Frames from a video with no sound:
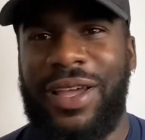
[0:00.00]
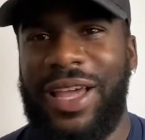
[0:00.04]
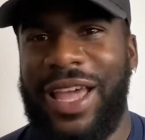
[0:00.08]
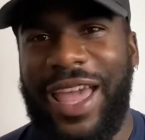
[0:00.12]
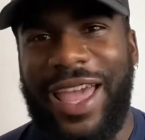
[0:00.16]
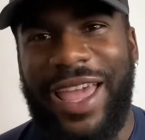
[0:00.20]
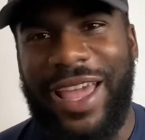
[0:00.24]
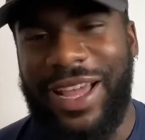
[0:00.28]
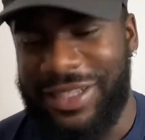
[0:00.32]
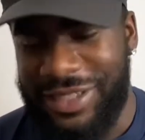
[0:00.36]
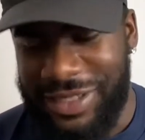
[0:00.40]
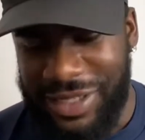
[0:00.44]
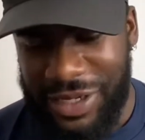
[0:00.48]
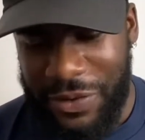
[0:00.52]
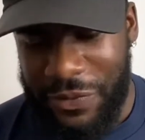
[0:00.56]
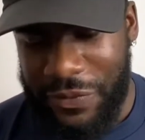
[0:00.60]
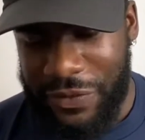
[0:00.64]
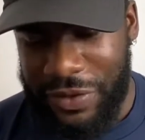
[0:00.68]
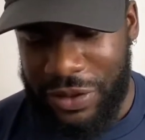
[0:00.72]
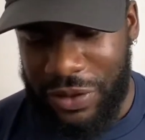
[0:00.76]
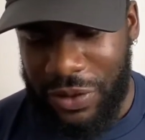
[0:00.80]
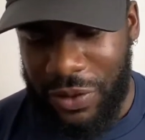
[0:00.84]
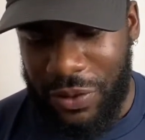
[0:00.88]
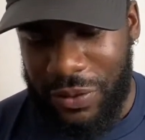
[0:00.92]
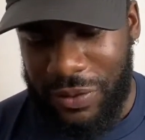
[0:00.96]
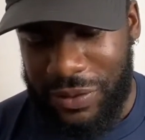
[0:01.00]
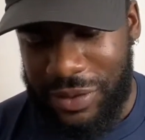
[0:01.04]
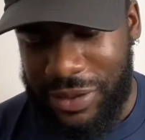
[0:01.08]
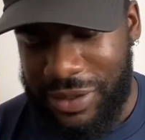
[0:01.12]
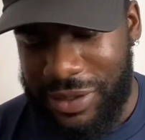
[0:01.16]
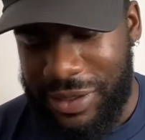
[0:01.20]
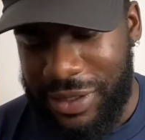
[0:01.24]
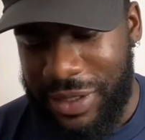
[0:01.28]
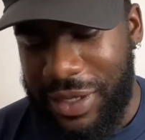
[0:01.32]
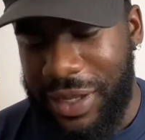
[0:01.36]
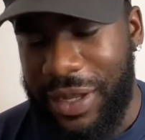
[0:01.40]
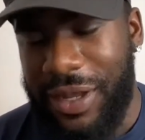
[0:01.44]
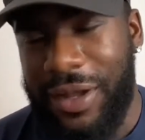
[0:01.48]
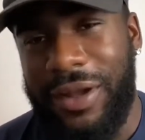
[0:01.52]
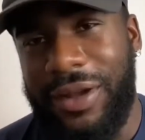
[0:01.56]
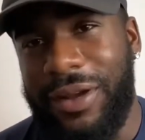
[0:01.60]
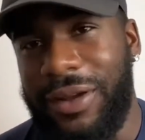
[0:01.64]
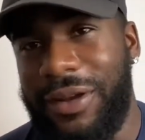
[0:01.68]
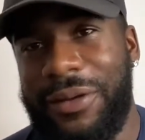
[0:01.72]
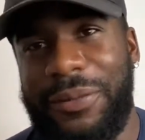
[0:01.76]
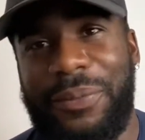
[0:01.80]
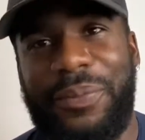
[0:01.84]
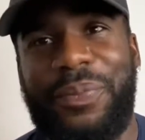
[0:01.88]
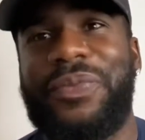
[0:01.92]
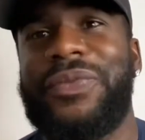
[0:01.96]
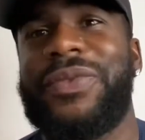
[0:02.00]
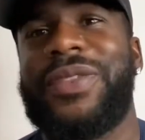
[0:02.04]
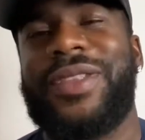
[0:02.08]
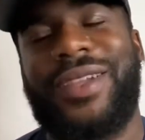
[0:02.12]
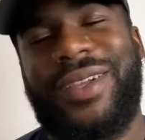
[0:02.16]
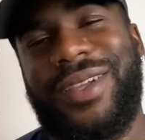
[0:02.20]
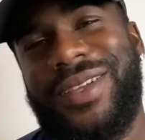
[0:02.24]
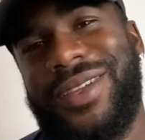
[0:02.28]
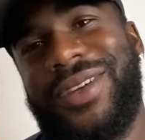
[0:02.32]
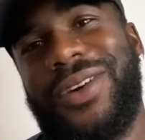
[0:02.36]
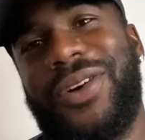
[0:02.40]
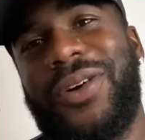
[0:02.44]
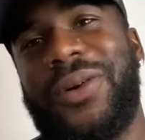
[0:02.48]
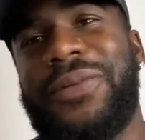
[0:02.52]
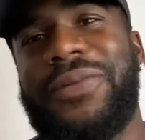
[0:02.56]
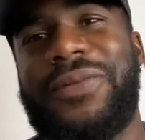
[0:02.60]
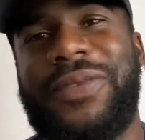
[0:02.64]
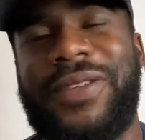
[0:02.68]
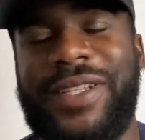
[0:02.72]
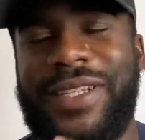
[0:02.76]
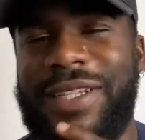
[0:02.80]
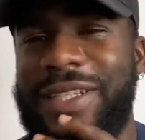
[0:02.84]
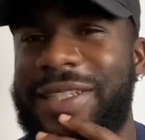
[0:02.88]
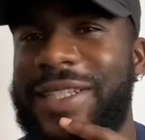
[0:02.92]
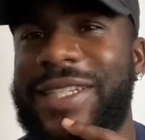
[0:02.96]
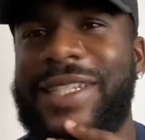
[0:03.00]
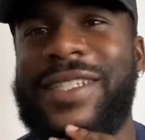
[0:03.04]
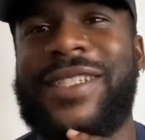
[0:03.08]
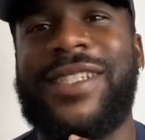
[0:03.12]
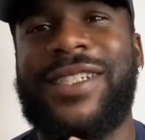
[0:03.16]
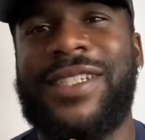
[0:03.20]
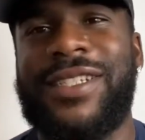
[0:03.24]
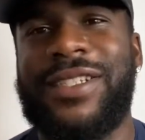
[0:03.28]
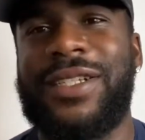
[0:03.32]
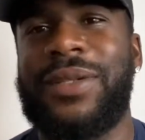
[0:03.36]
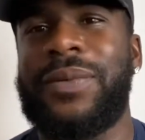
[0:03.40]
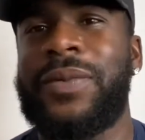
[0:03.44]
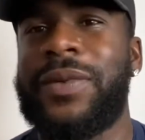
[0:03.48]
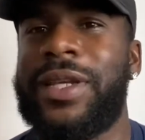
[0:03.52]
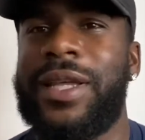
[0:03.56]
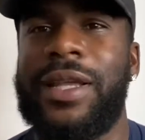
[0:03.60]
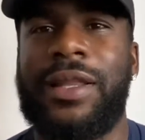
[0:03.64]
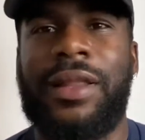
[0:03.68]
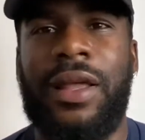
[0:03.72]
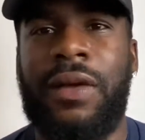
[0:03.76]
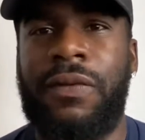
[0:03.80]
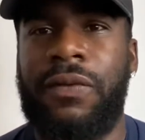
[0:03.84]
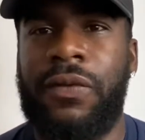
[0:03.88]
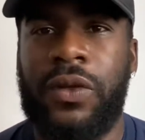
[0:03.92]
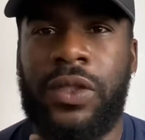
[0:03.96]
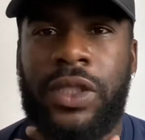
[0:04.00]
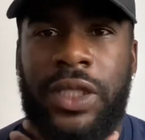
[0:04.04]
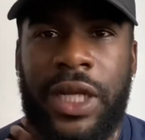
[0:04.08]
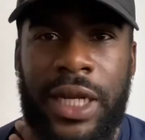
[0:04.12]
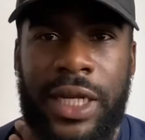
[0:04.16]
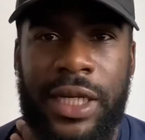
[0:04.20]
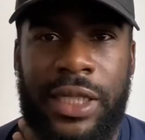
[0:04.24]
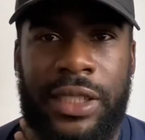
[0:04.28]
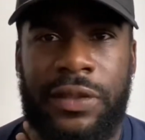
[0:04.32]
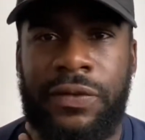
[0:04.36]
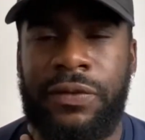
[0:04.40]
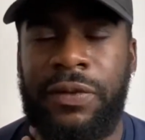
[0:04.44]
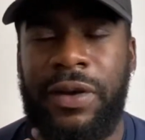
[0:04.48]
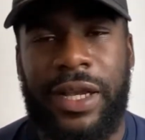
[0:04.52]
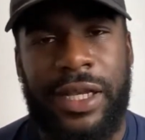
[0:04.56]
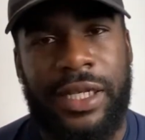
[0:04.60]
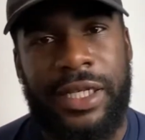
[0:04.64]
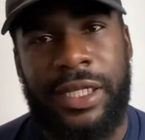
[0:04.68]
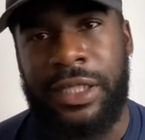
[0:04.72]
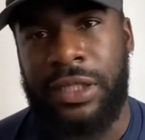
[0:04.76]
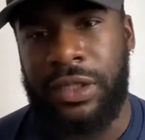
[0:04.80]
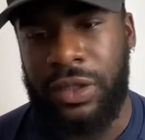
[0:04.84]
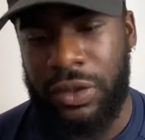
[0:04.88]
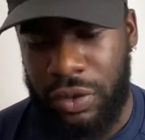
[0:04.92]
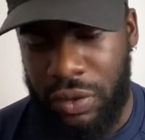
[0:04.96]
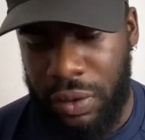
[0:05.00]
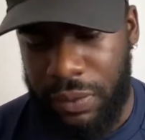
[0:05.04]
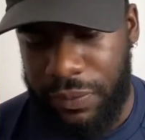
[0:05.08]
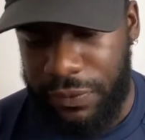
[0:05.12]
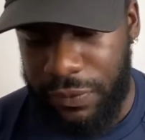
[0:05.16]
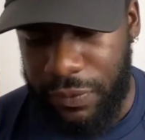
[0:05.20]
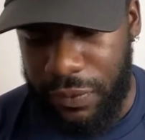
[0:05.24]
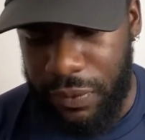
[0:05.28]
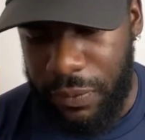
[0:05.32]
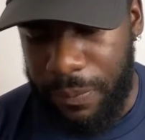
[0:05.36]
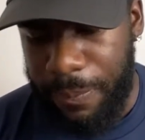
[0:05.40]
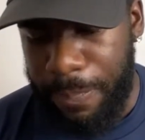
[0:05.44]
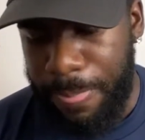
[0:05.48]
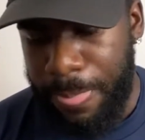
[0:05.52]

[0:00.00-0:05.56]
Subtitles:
Excellent results. Hopefully this season we can therefore challenge for at least the top four.